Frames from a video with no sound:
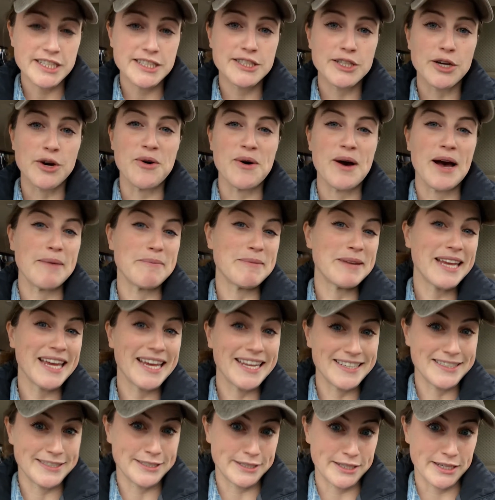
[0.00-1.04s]
So I'm going to
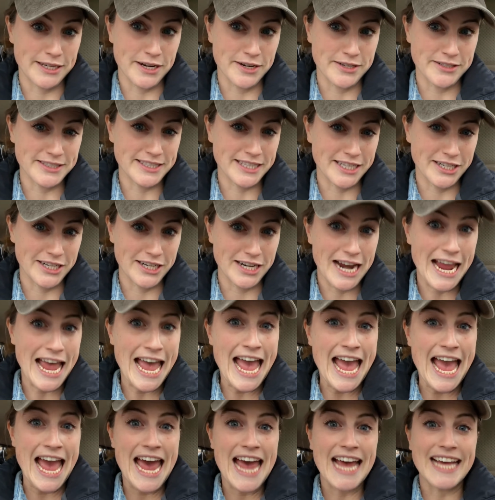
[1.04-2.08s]
head into the garden center
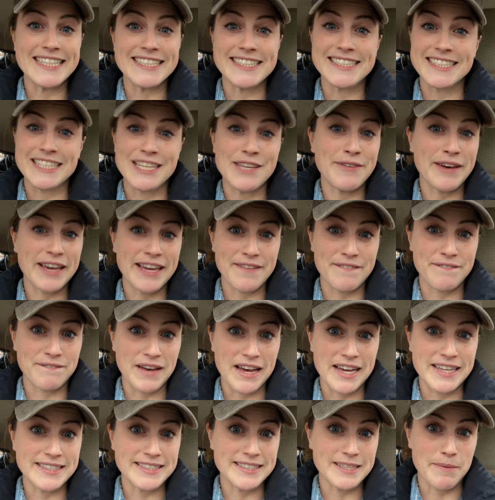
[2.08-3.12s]
and see if I can
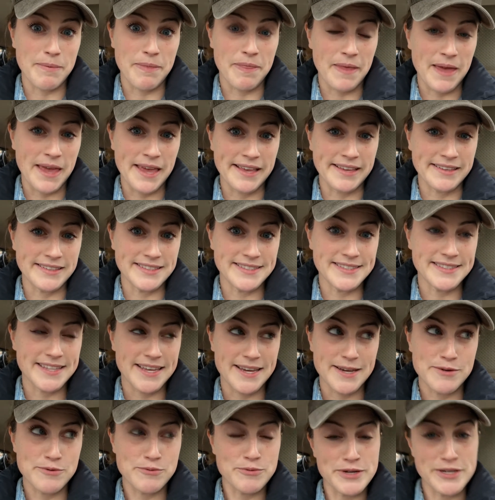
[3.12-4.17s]
find some things
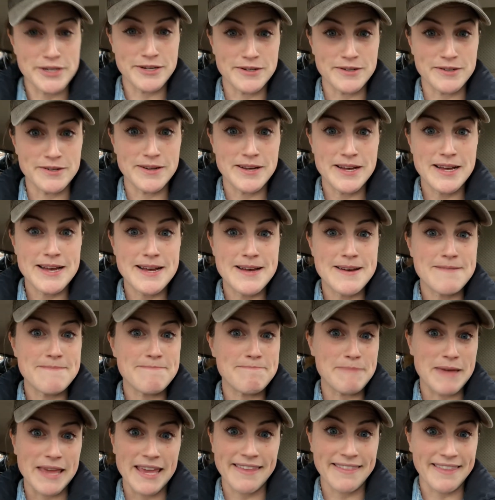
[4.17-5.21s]
that will
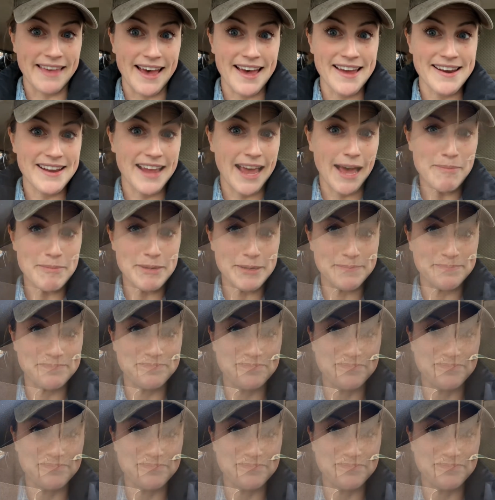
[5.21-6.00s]
make that happen.